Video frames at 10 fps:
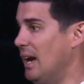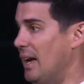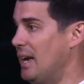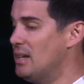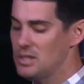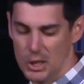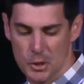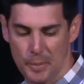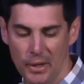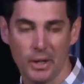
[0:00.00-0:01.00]
his
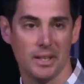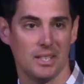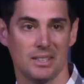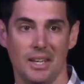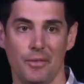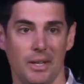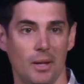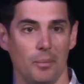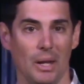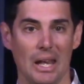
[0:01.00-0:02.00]
experience has given
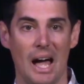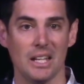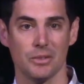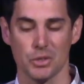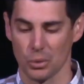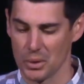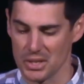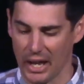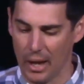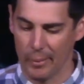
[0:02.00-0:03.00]
him lots of stories
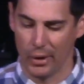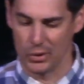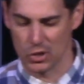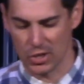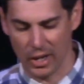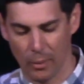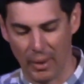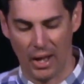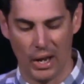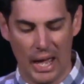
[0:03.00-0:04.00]
and ammo to share
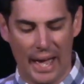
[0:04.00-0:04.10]
about